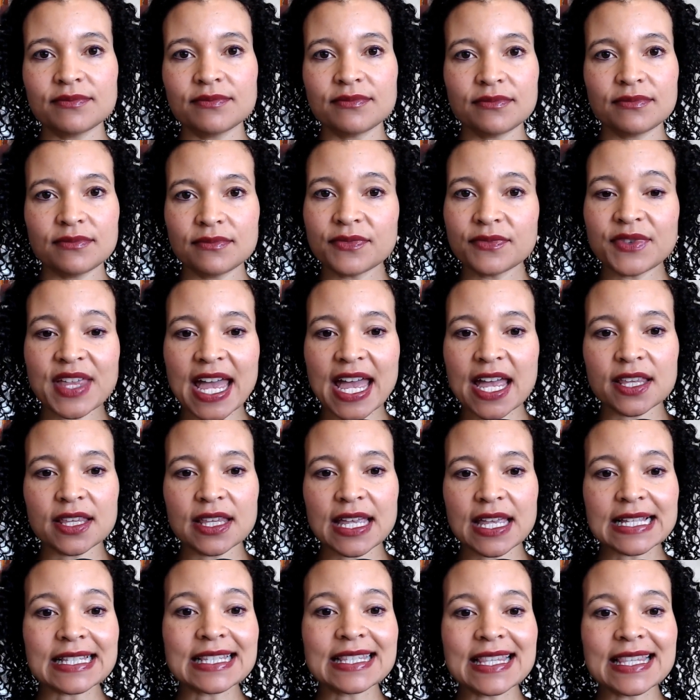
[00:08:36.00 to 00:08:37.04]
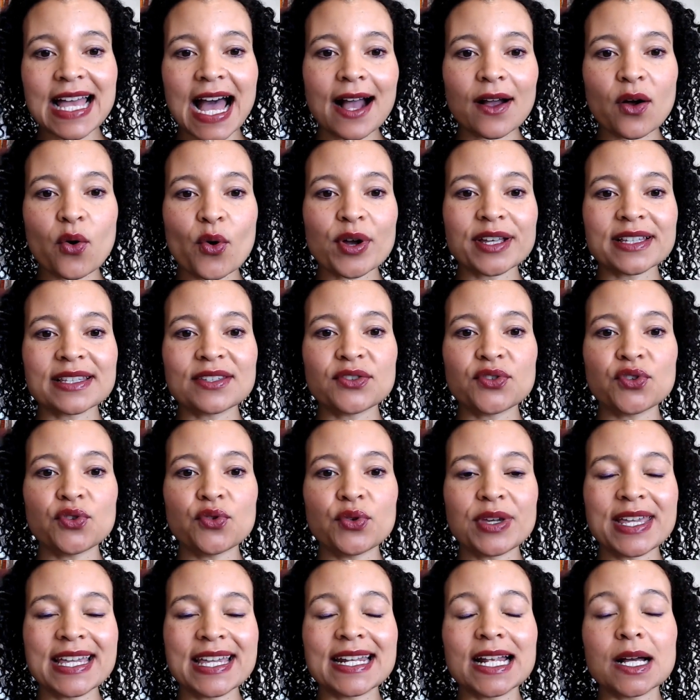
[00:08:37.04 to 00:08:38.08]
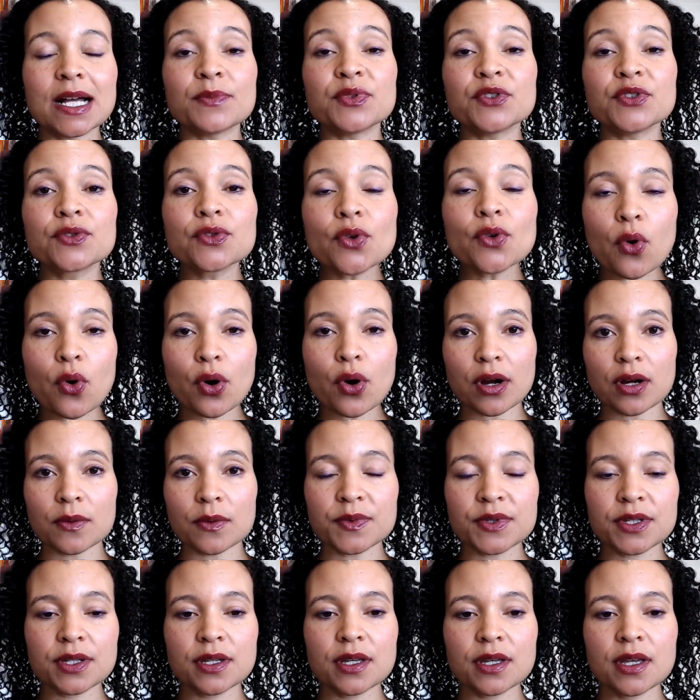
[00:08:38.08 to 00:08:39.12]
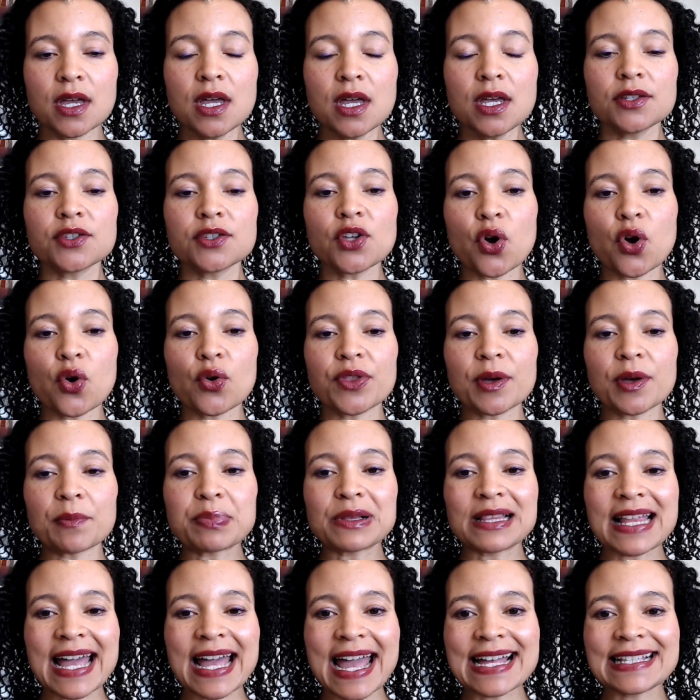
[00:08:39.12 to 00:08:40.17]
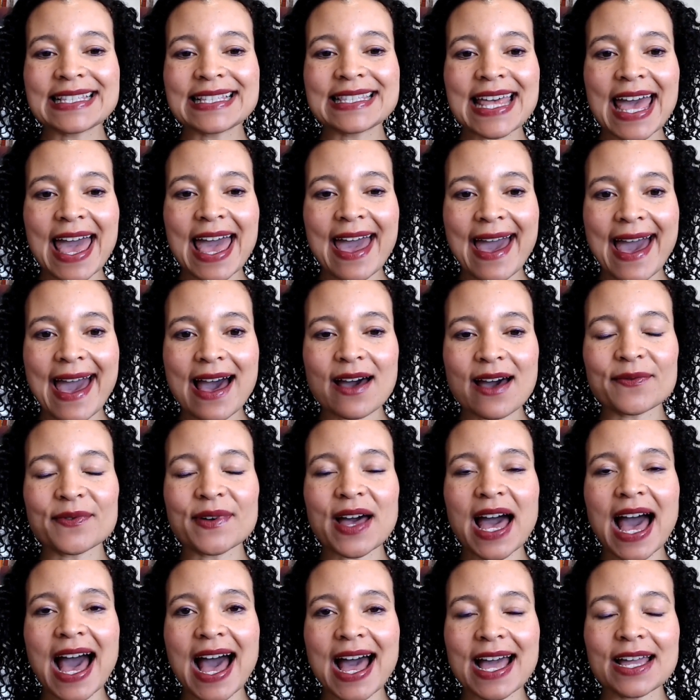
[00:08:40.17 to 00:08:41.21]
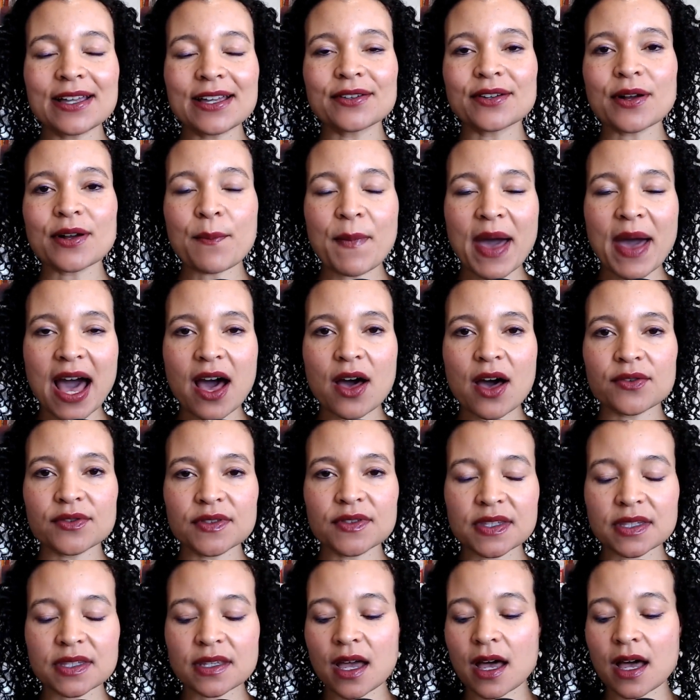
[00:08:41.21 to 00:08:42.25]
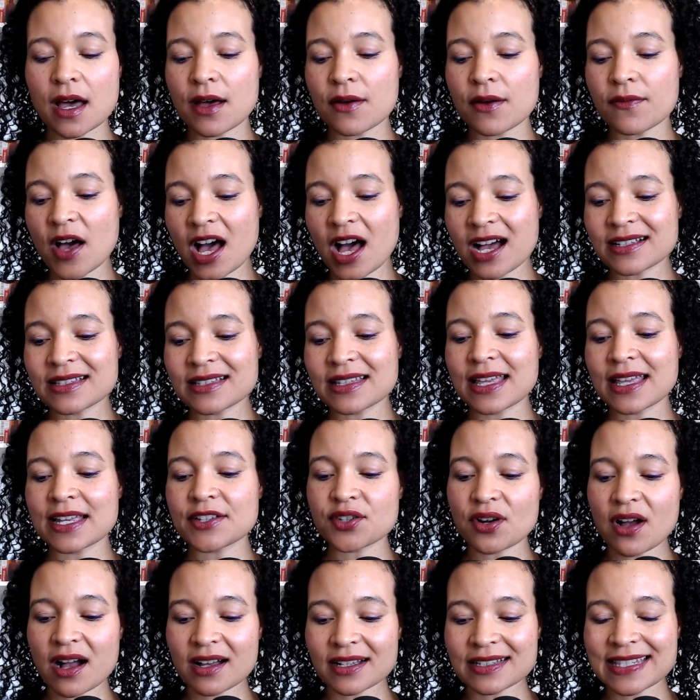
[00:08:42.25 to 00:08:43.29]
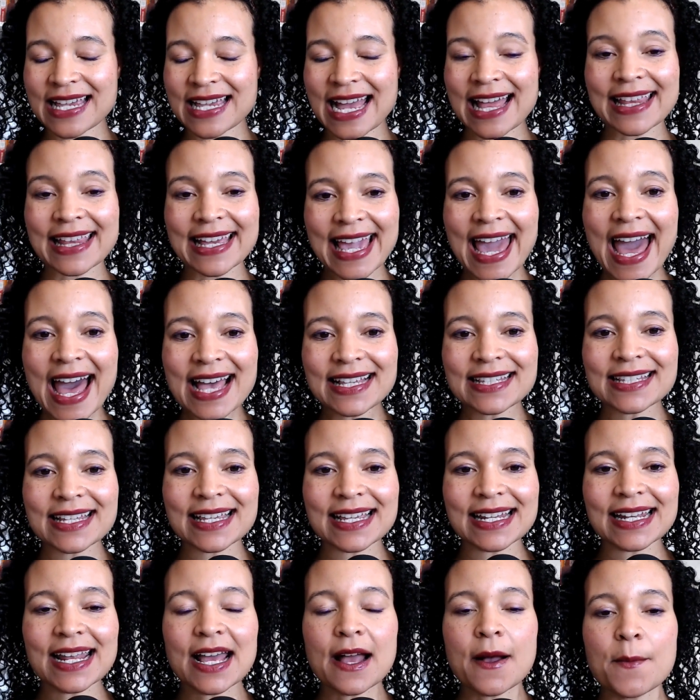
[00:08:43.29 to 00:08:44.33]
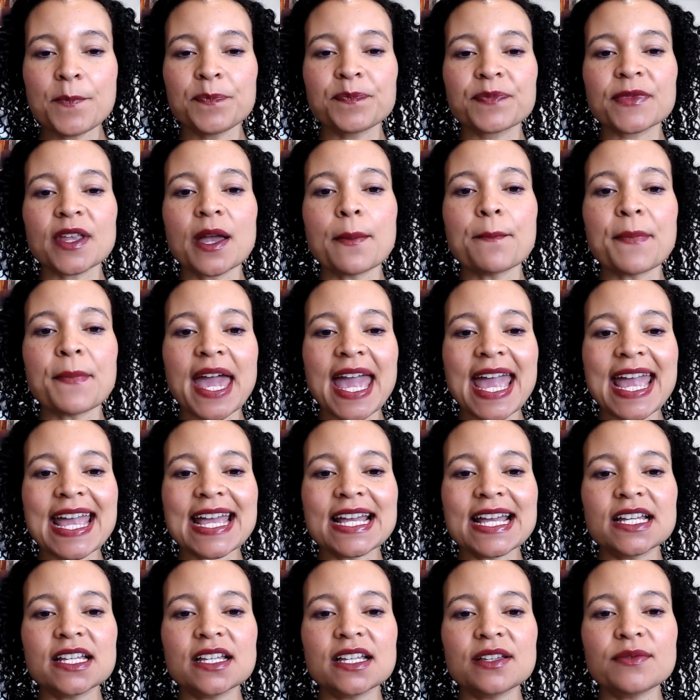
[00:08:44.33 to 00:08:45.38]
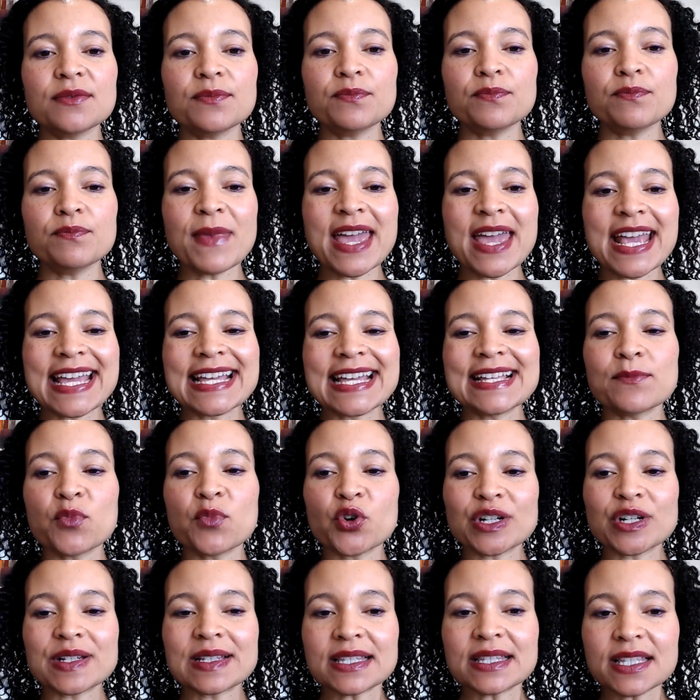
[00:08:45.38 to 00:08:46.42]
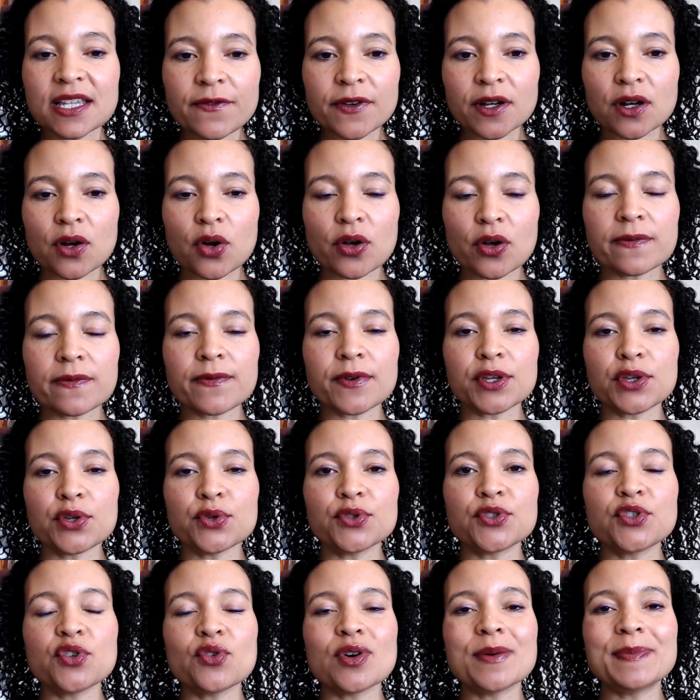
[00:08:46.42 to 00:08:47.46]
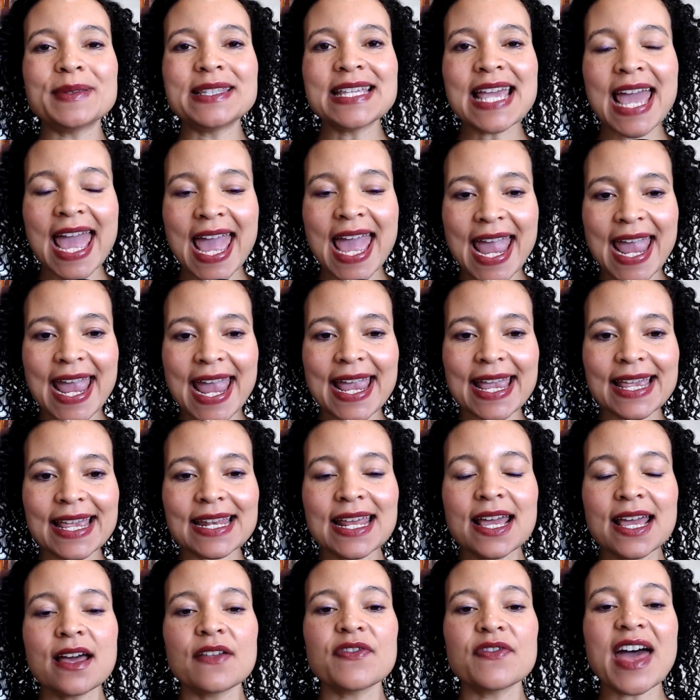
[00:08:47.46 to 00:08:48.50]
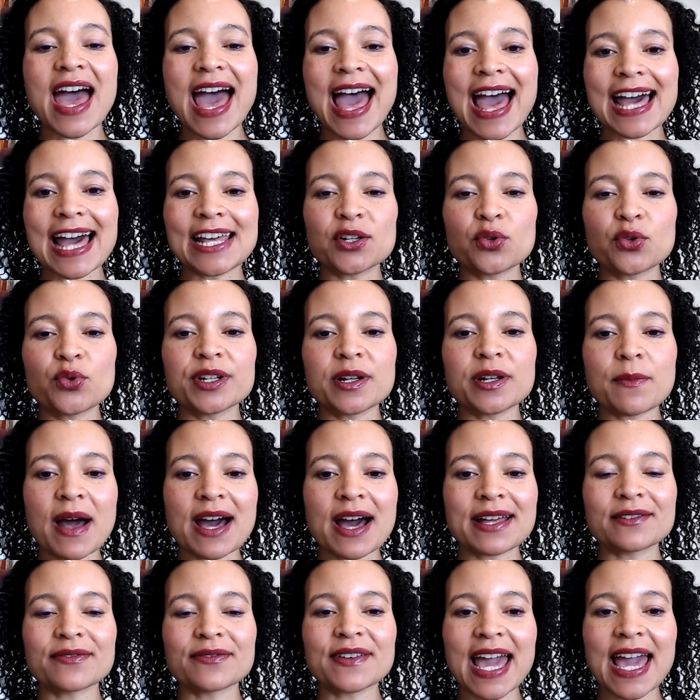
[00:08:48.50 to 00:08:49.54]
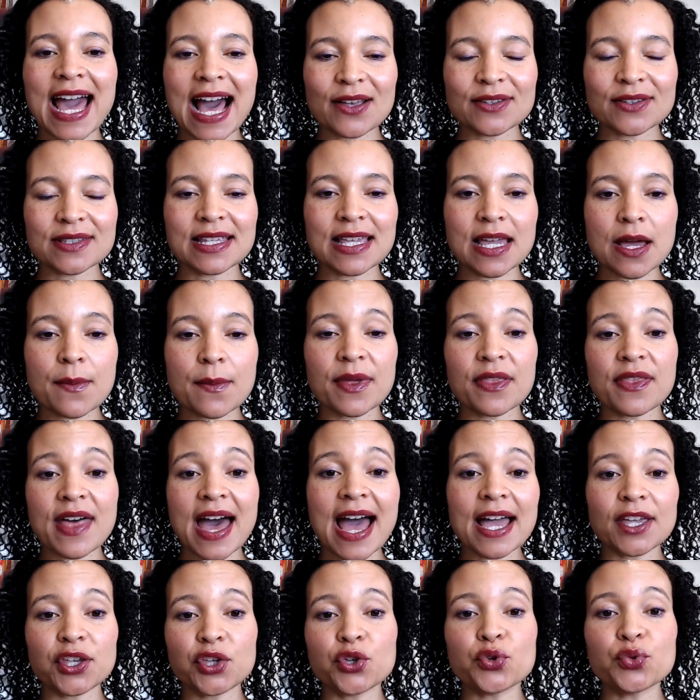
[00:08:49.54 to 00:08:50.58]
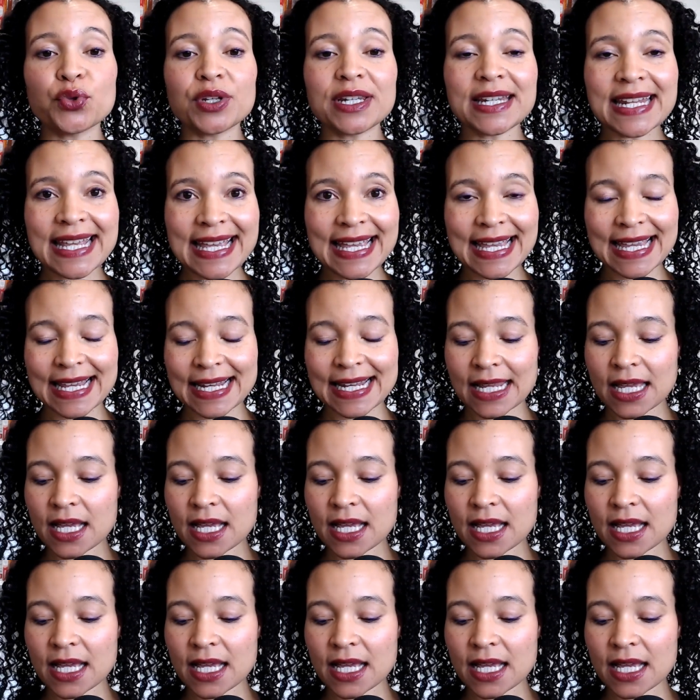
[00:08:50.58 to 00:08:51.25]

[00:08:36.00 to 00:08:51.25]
then it's not going to get absorbed. So the plants that have higher amounts of oxalates or oxalic acid may make it more difficult for you to obtain the adequate amount of calcium that you need.